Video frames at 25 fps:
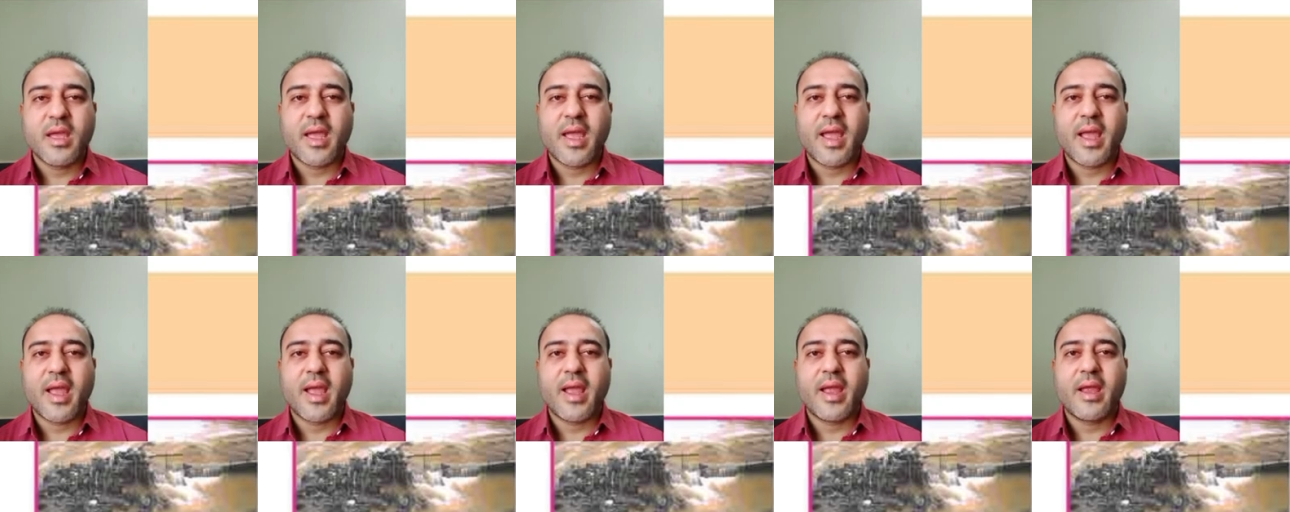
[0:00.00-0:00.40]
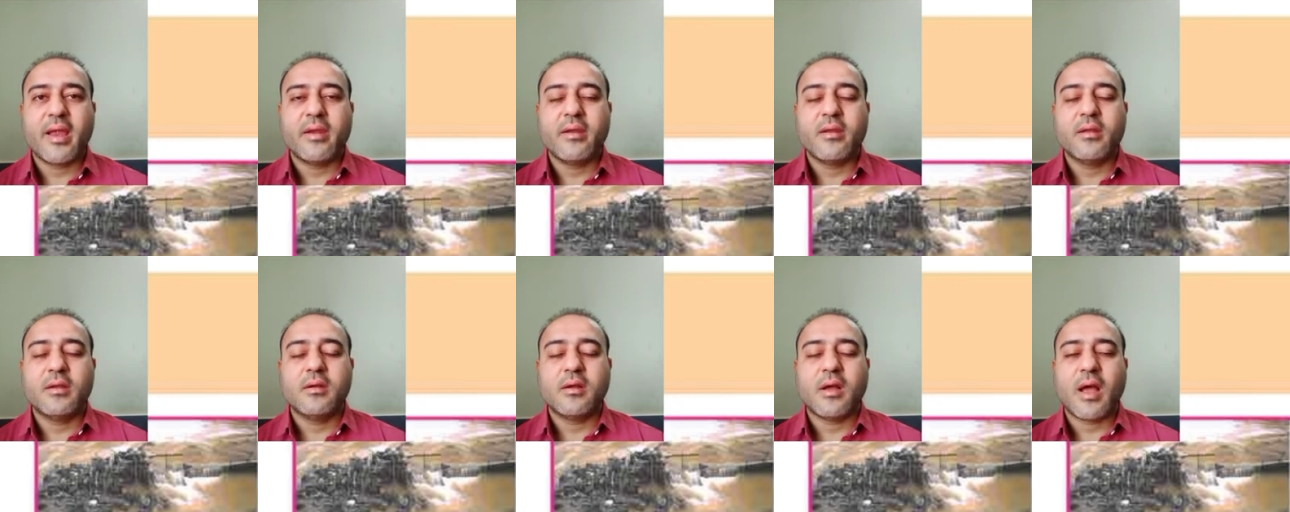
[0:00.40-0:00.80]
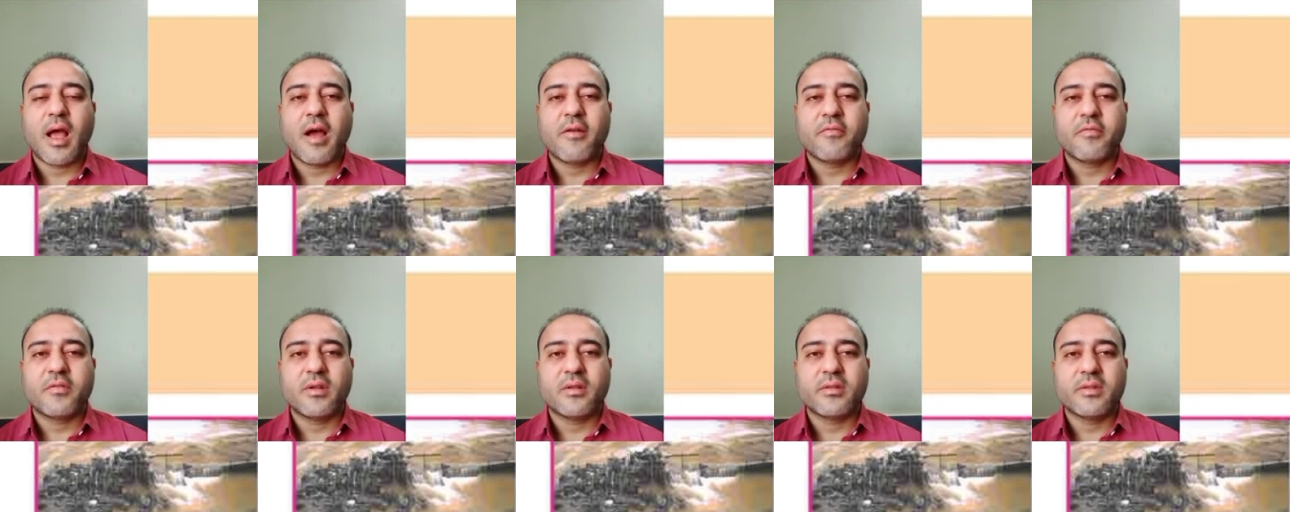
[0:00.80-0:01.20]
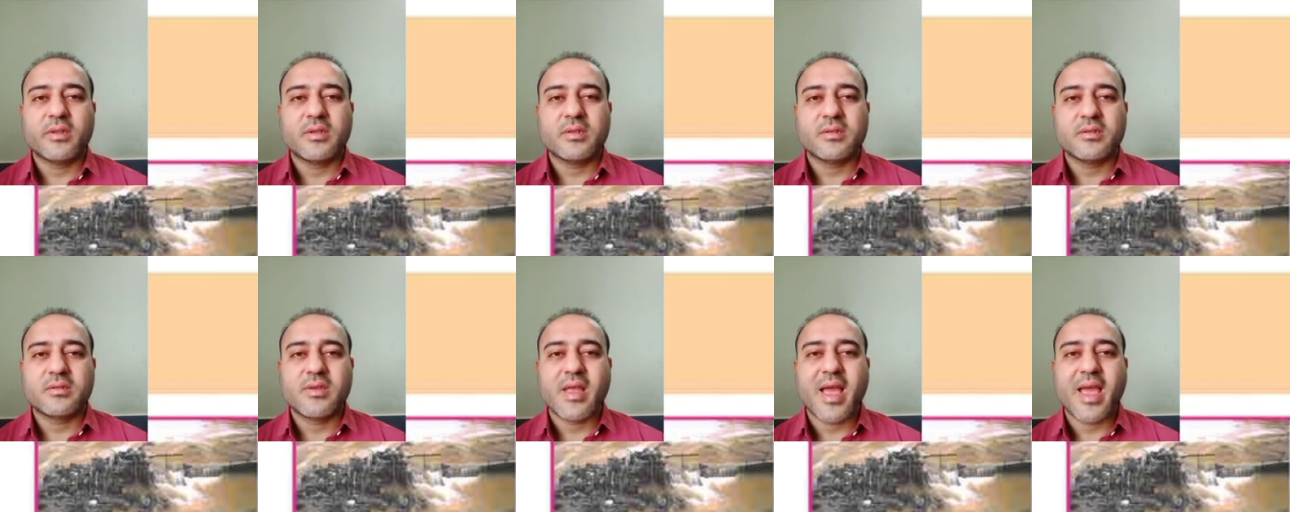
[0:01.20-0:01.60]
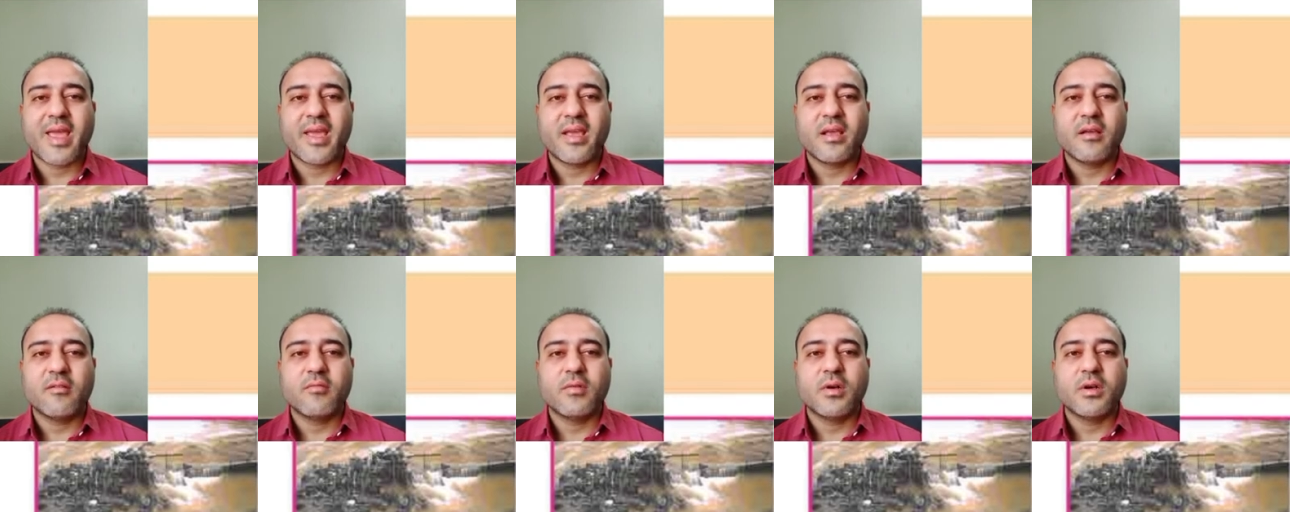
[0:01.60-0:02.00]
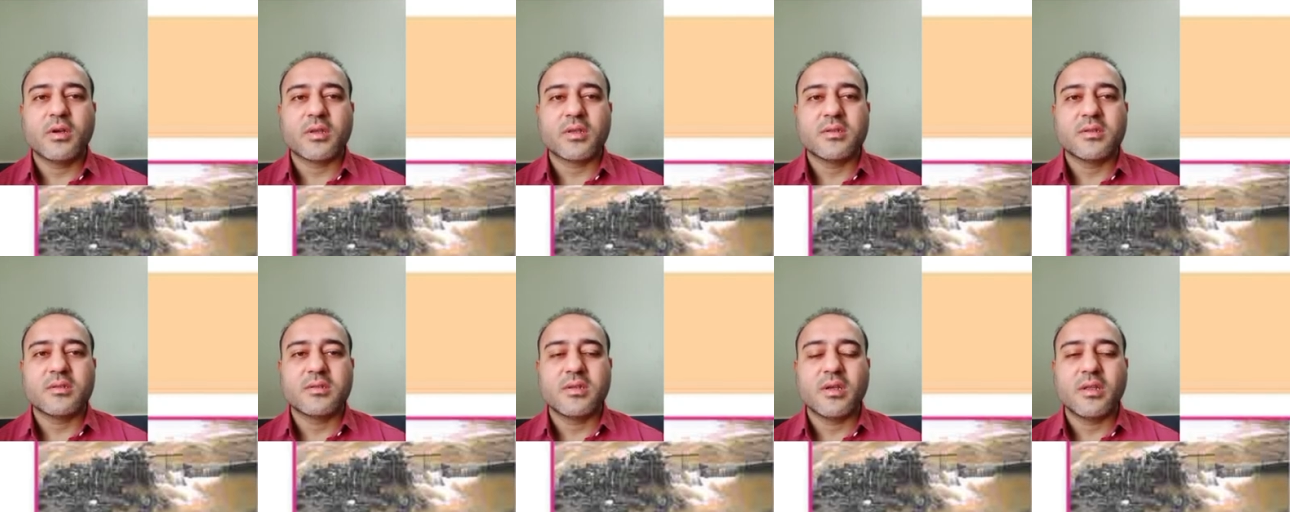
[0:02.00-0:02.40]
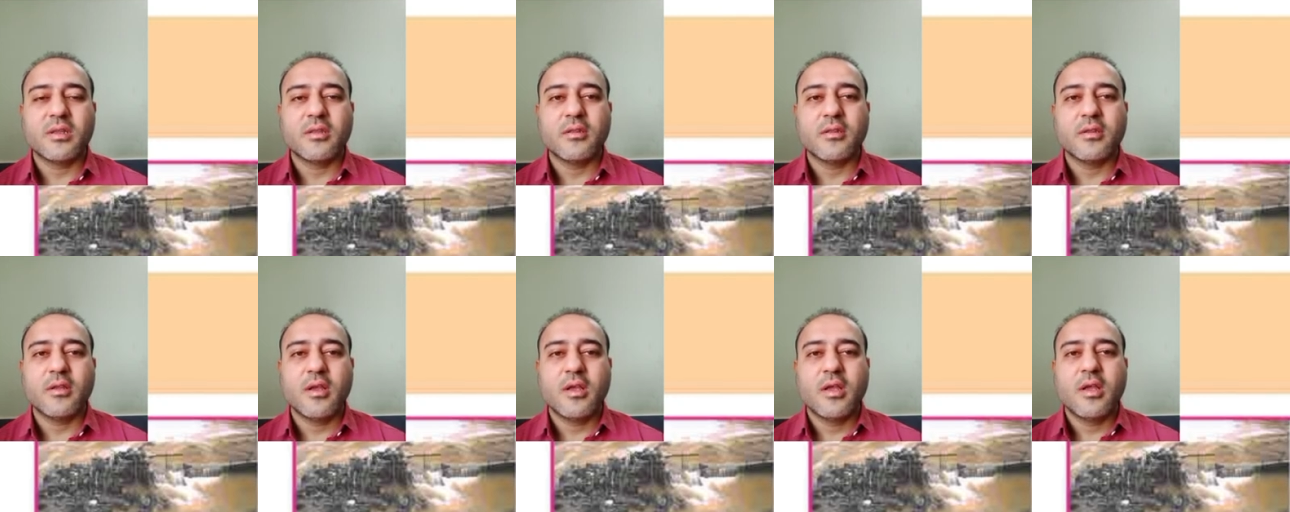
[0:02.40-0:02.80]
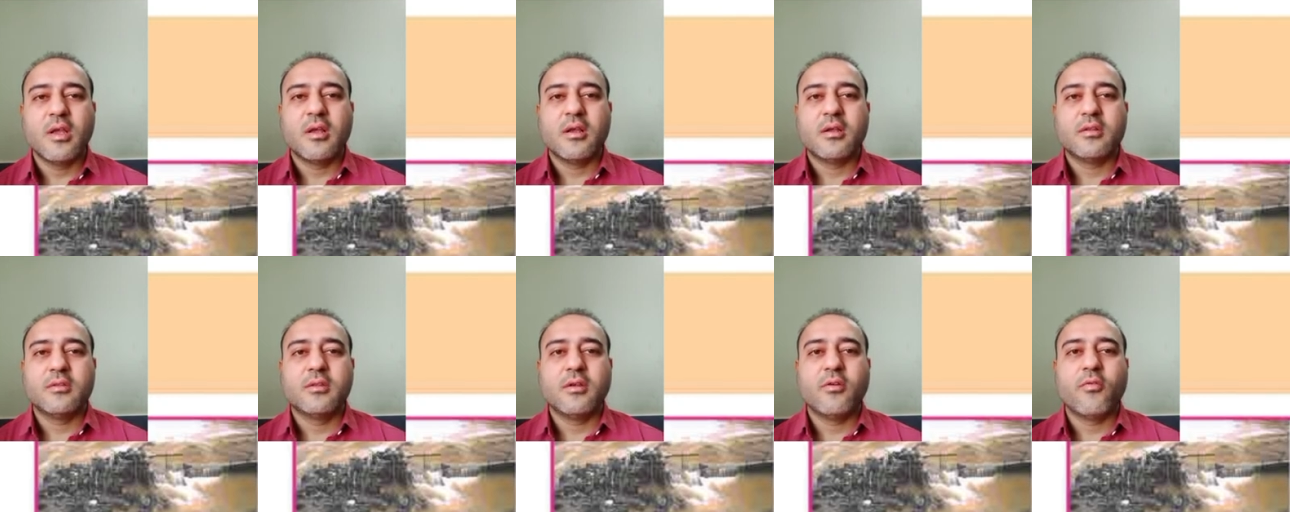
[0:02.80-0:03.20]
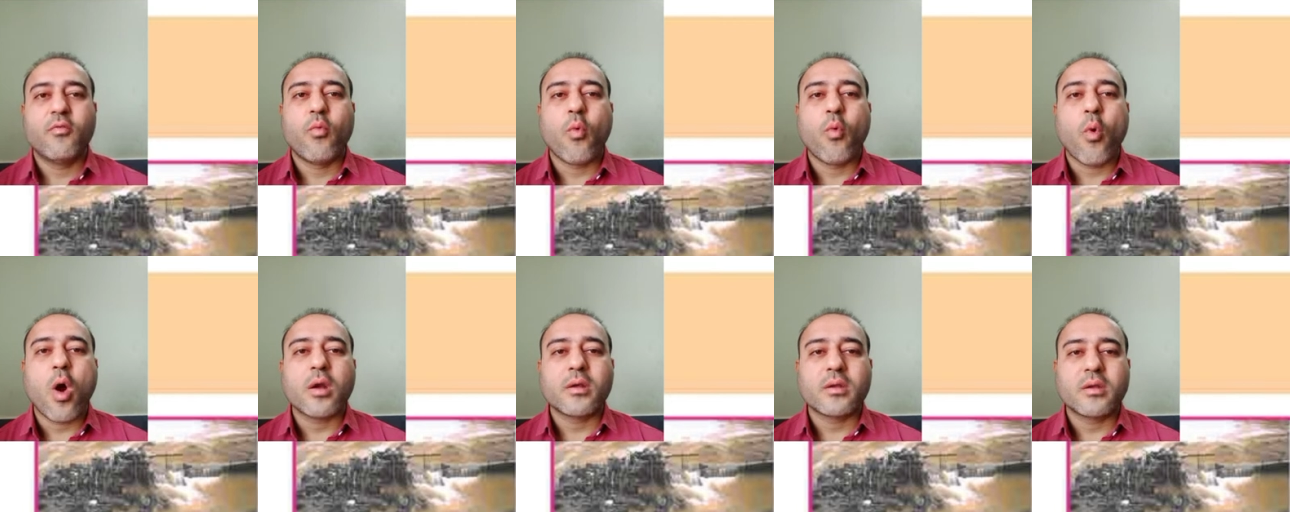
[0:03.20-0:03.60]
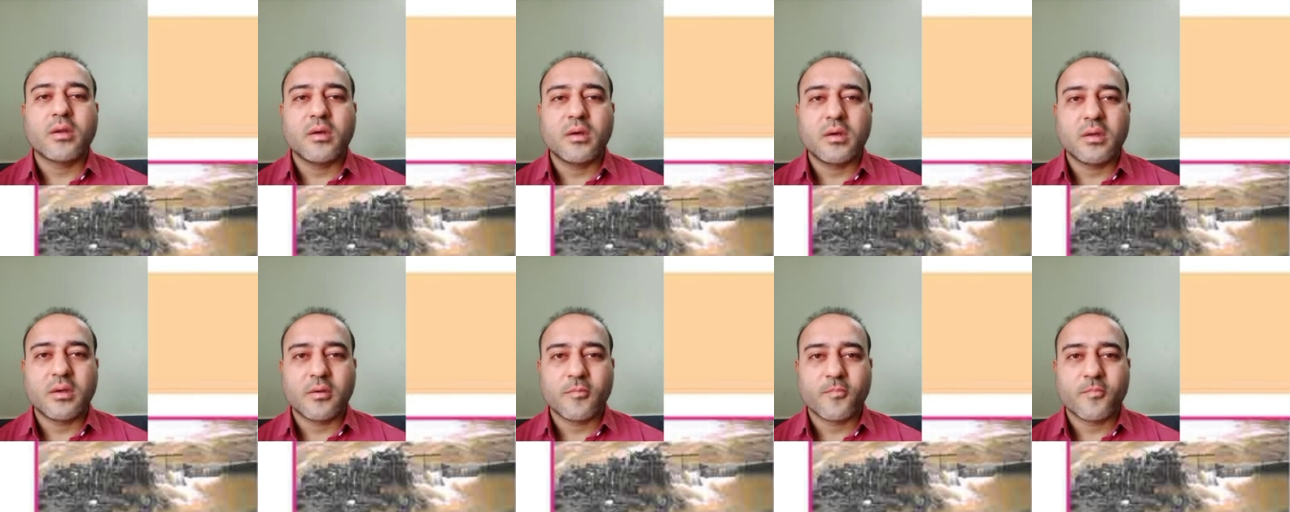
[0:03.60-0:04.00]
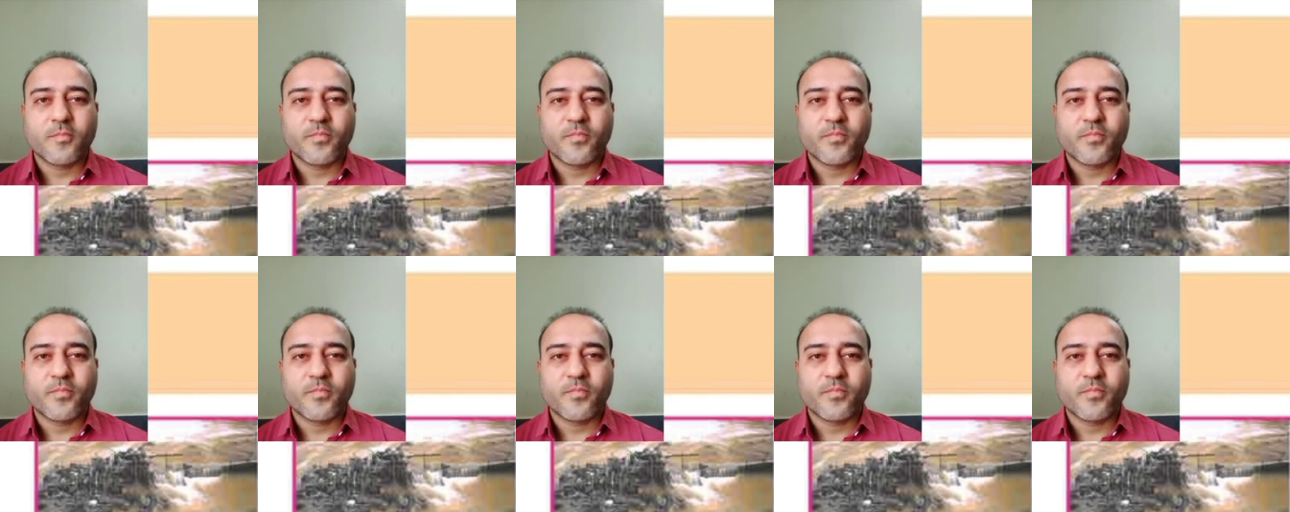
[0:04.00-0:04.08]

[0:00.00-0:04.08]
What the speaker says: and after this dyeing work is done, the water